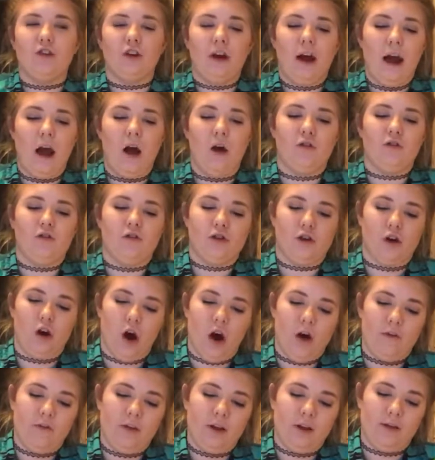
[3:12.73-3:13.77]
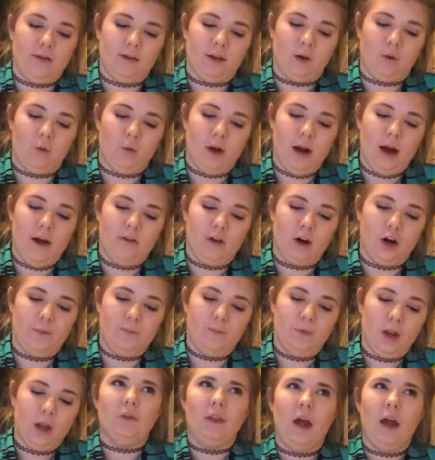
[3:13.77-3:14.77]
your house, your office, like whatever,